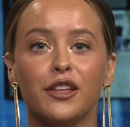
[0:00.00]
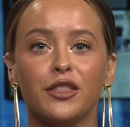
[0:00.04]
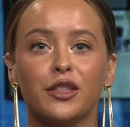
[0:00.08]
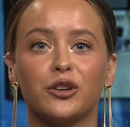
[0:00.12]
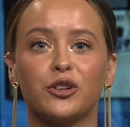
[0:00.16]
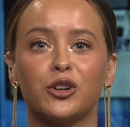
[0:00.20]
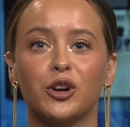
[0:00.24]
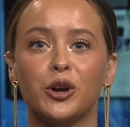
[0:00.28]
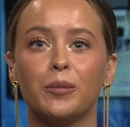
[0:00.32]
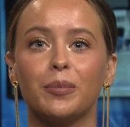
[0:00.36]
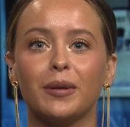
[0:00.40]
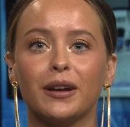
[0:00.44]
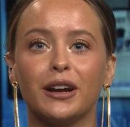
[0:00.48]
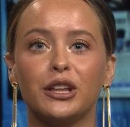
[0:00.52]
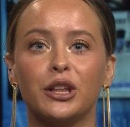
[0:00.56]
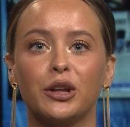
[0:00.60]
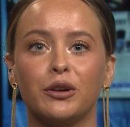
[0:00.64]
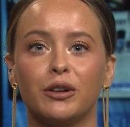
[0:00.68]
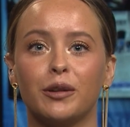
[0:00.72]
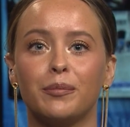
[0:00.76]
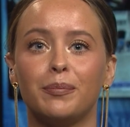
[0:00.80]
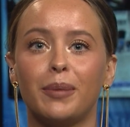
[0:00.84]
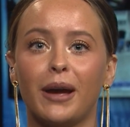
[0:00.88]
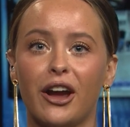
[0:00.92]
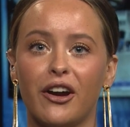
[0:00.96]
The group
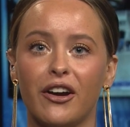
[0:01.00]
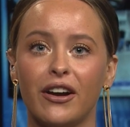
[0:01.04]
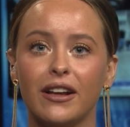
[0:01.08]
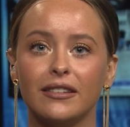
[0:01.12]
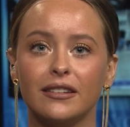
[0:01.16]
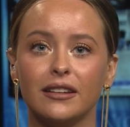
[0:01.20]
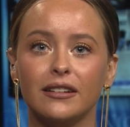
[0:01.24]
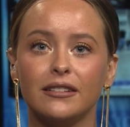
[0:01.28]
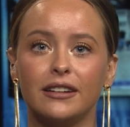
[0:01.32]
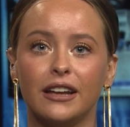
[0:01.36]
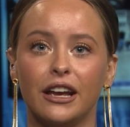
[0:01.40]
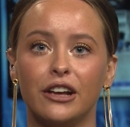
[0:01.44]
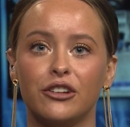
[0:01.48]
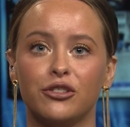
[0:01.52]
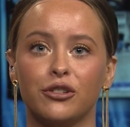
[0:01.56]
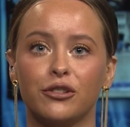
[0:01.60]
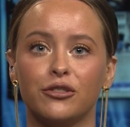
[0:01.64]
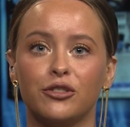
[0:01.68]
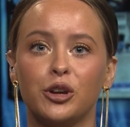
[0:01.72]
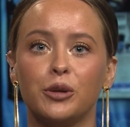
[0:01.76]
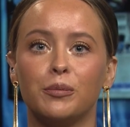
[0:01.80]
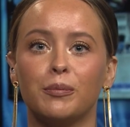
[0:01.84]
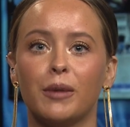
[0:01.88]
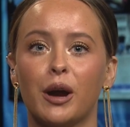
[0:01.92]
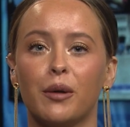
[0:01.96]
included parents and
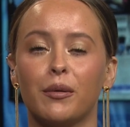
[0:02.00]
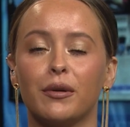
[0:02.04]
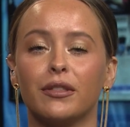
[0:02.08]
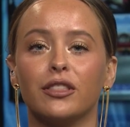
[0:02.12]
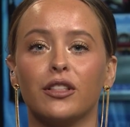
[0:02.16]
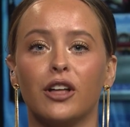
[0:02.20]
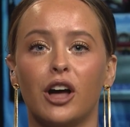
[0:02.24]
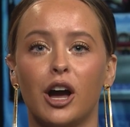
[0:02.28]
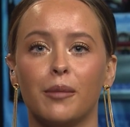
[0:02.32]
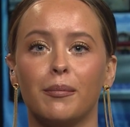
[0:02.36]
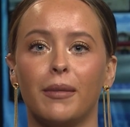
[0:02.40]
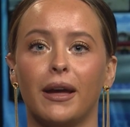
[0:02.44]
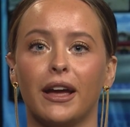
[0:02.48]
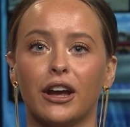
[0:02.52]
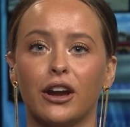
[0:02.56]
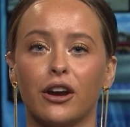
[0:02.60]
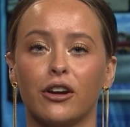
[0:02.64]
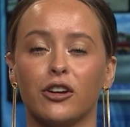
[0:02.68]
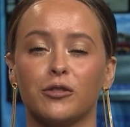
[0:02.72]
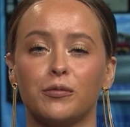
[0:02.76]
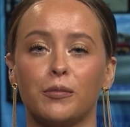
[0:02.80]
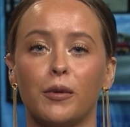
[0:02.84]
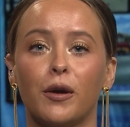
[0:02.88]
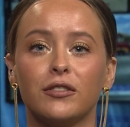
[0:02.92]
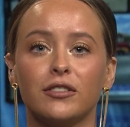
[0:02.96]
teachers who met with
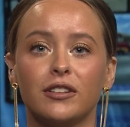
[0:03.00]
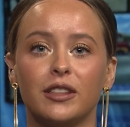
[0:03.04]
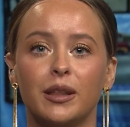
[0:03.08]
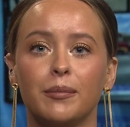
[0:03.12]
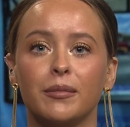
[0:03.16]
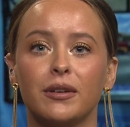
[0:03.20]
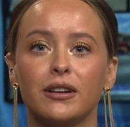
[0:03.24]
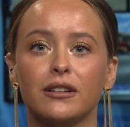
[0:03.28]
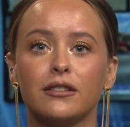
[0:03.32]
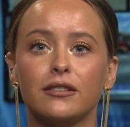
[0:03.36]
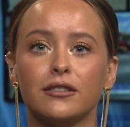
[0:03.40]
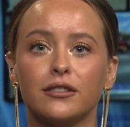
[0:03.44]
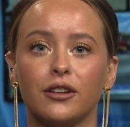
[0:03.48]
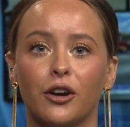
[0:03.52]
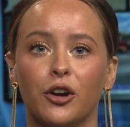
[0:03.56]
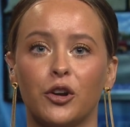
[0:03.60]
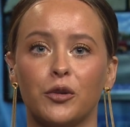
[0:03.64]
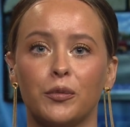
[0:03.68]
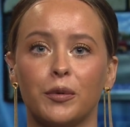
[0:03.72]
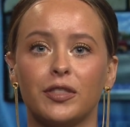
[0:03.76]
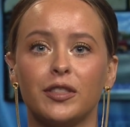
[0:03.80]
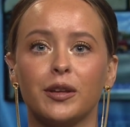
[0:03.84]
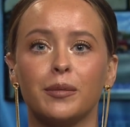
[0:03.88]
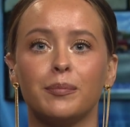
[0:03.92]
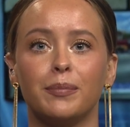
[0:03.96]
lawmakers, most of them
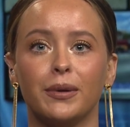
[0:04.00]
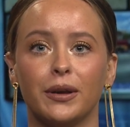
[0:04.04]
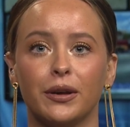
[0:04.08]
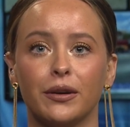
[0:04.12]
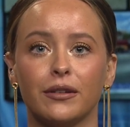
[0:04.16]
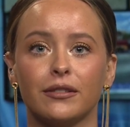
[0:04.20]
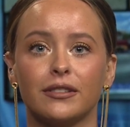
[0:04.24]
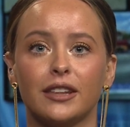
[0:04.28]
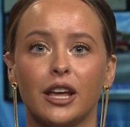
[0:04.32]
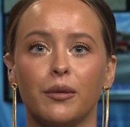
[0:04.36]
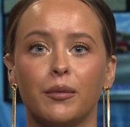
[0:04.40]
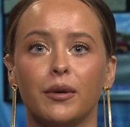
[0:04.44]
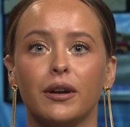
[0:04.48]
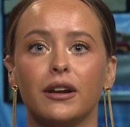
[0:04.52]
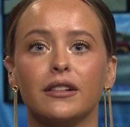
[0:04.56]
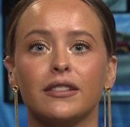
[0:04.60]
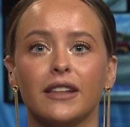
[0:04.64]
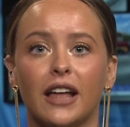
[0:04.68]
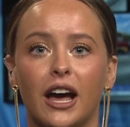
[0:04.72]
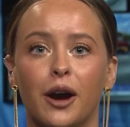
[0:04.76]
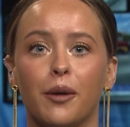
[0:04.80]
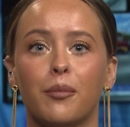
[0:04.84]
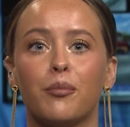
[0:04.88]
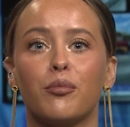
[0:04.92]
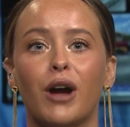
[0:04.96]
concerned with the bills that would
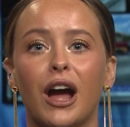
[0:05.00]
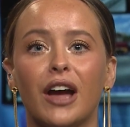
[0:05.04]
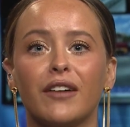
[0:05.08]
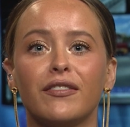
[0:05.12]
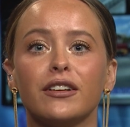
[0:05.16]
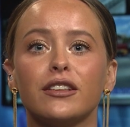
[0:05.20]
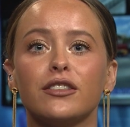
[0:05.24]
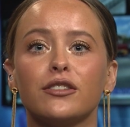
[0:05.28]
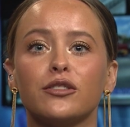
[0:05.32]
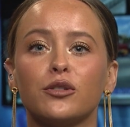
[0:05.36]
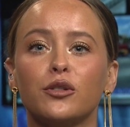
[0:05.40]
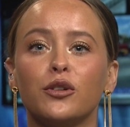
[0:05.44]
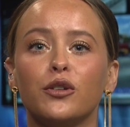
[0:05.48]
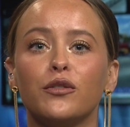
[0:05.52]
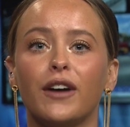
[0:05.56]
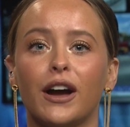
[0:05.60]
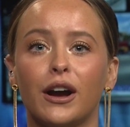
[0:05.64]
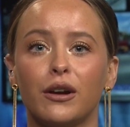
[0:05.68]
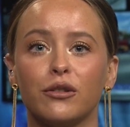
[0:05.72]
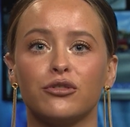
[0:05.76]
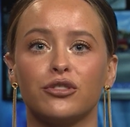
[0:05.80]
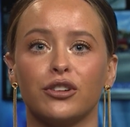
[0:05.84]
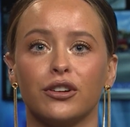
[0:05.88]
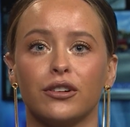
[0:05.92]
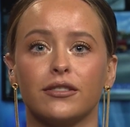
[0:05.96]
allow private school
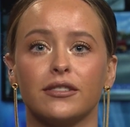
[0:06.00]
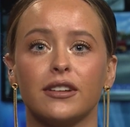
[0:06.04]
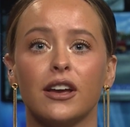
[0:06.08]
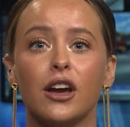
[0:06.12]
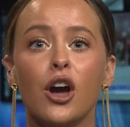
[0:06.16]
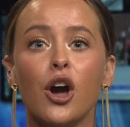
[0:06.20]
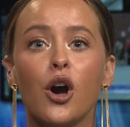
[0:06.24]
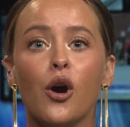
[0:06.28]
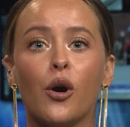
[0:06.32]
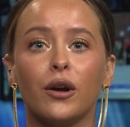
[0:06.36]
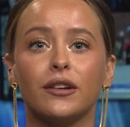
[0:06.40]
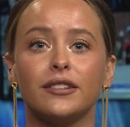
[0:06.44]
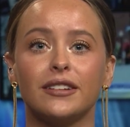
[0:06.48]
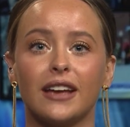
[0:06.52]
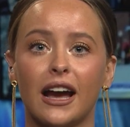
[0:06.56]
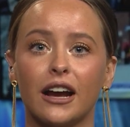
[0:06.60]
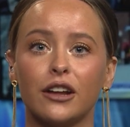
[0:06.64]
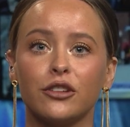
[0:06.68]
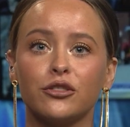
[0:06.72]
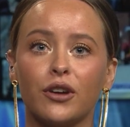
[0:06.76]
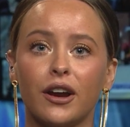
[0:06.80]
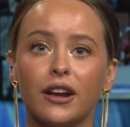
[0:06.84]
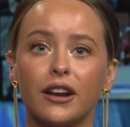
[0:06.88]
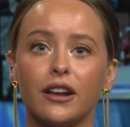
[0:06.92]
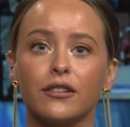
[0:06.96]
vouchers or
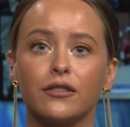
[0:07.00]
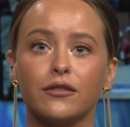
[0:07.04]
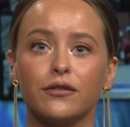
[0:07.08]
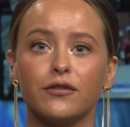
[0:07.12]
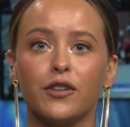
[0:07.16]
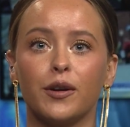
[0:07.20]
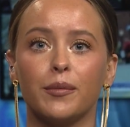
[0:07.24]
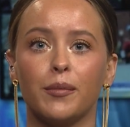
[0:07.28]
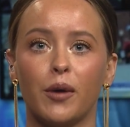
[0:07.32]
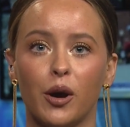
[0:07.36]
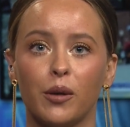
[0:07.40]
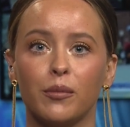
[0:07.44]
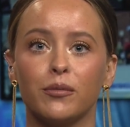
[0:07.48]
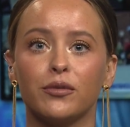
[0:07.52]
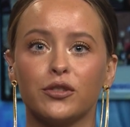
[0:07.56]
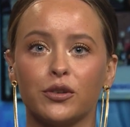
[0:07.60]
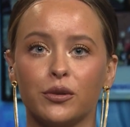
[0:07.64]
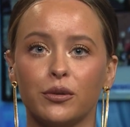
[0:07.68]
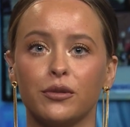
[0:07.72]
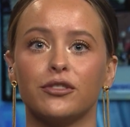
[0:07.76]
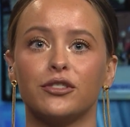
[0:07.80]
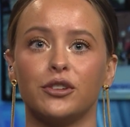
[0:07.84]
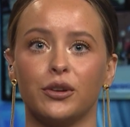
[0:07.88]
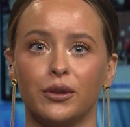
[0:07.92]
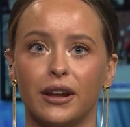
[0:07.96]
tax credit from
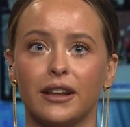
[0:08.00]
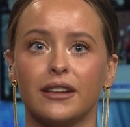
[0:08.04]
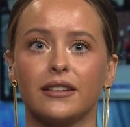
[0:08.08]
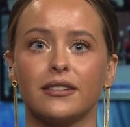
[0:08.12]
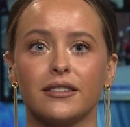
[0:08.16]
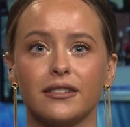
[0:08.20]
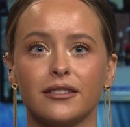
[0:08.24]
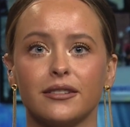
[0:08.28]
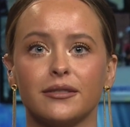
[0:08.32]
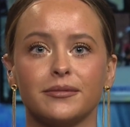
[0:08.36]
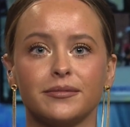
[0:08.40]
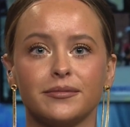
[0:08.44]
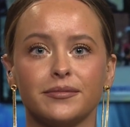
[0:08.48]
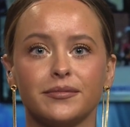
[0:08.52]
homeschool students.